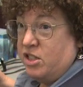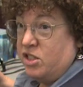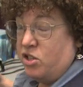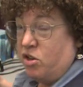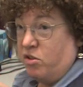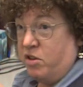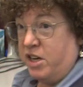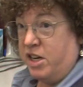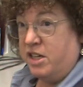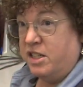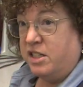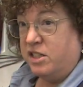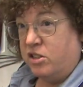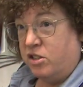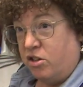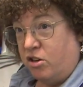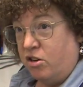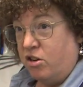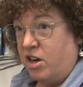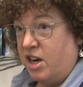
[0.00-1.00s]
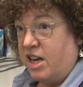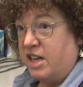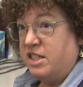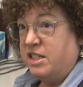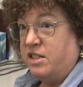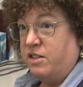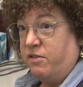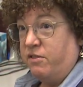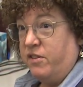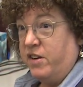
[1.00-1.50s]
So he's
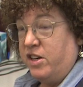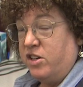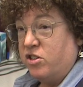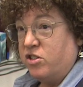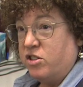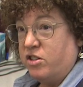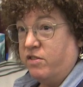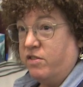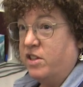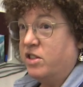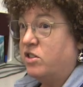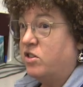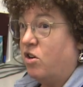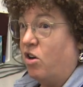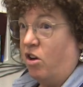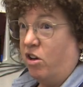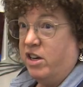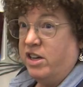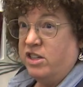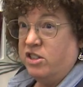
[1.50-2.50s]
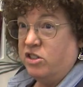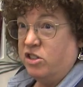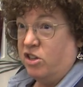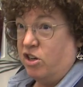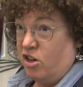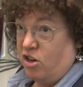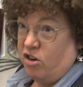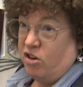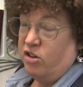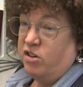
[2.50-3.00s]
internalized the features of this call, he's
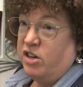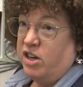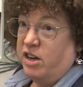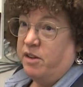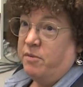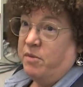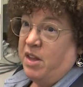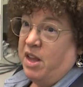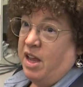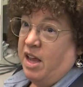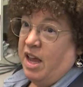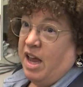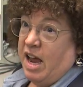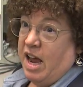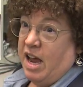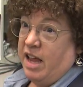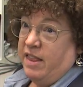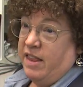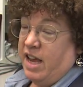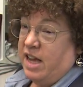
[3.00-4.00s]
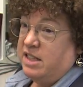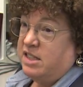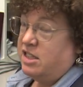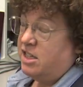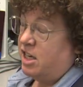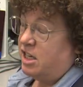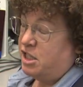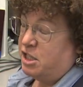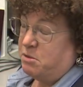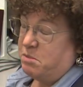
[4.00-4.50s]
learned. And that's
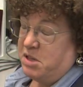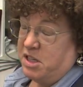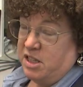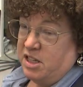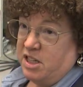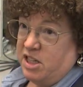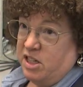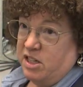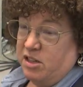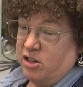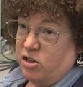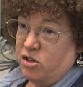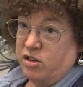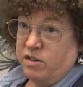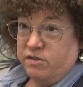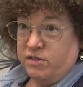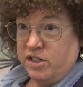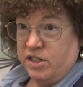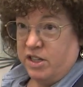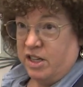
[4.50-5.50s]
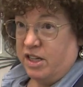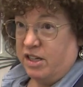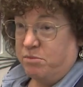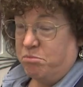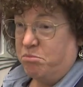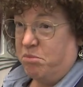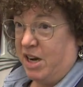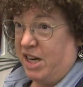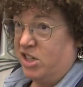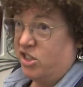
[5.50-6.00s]
not something that he could have
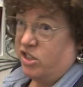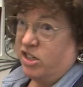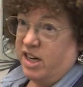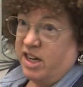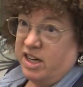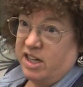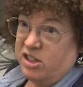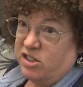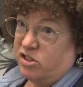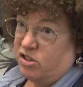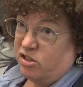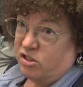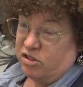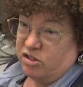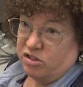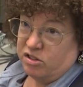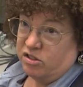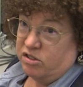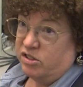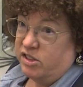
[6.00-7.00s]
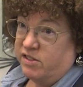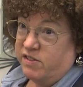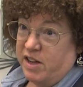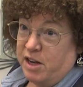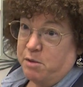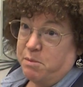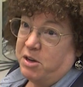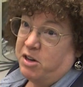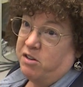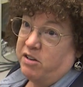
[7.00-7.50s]
done by genetics or
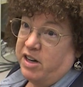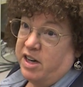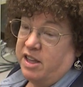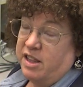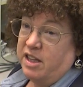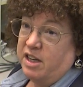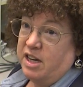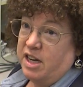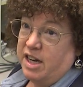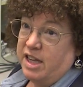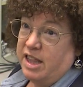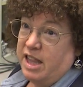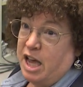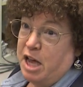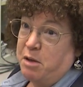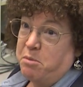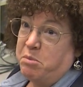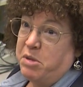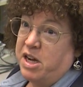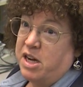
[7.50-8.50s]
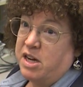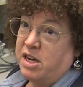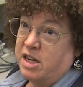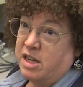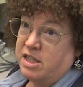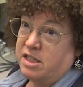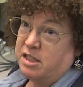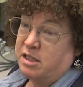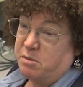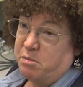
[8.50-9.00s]
development or anything like that
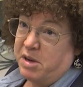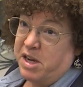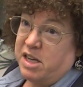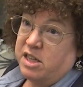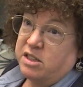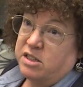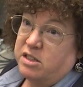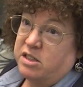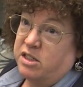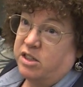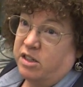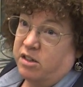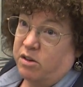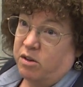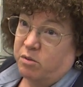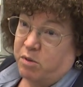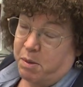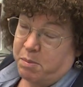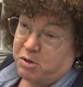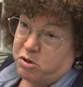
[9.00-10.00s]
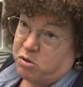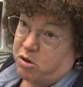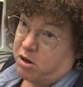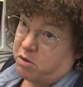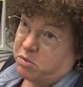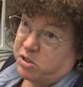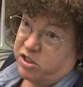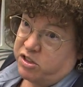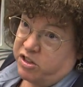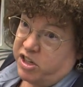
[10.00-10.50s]
because the male's
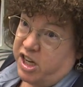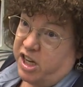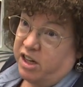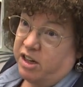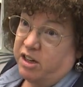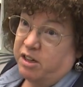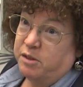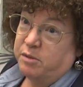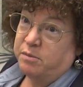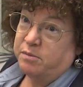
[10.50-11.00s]
repertoire was unique.